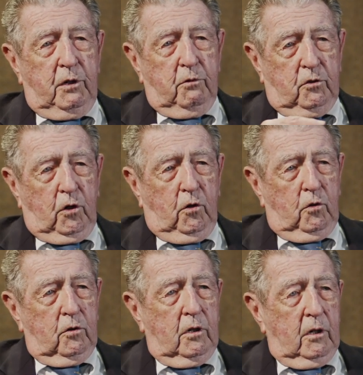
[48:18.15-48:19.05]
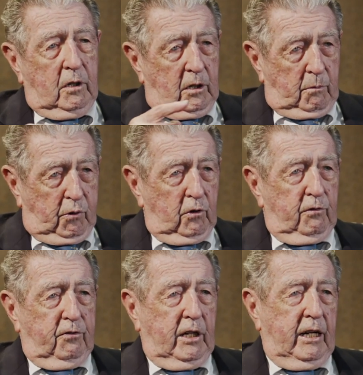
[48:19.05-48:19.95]
we were told pull
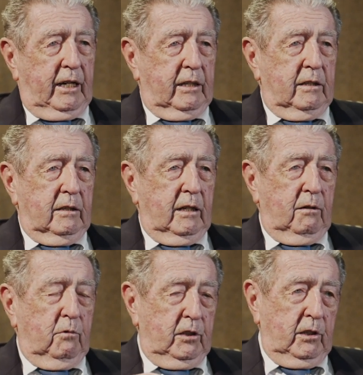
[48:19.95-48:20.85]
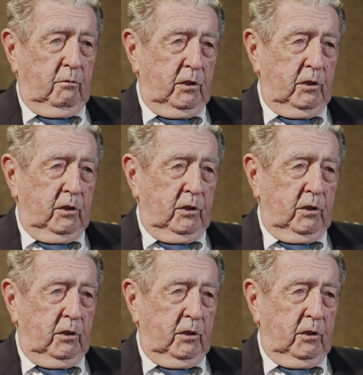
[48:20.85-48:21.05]
a flag, and we did.